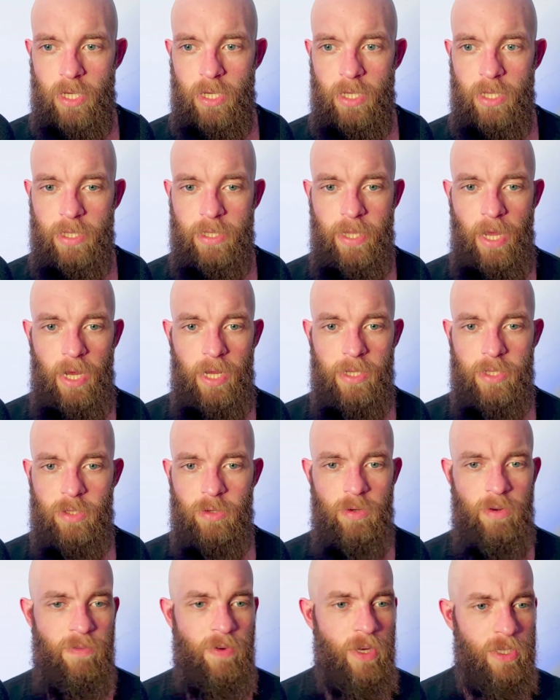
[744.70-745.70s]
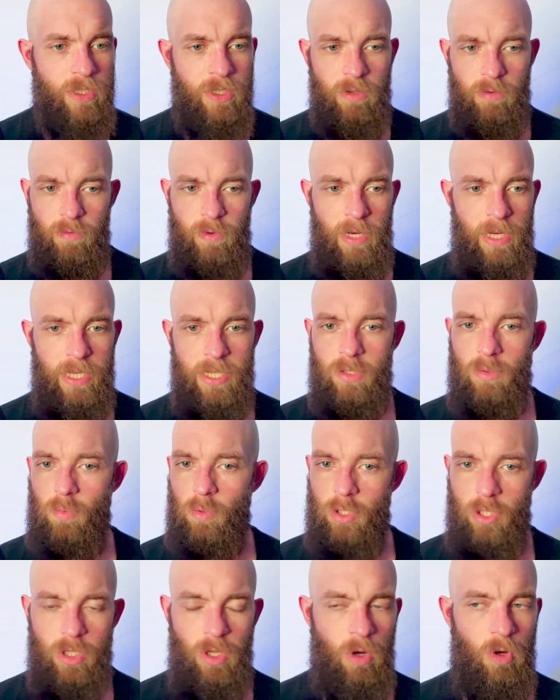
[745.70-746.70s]
that universal release was
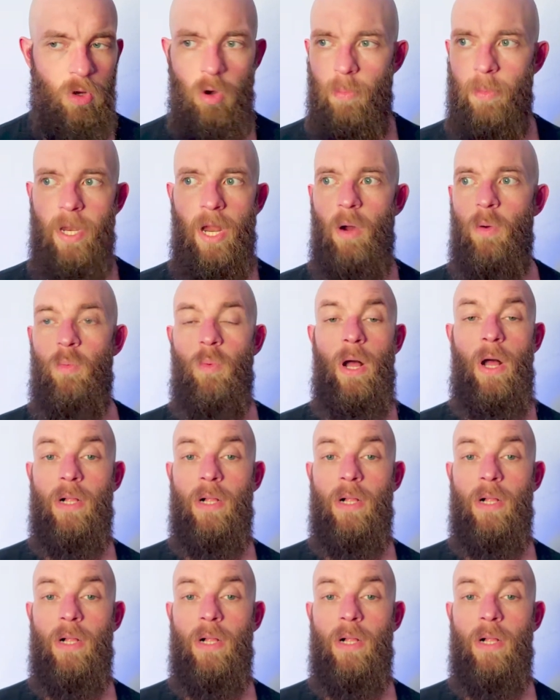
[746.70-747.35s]
not coming out.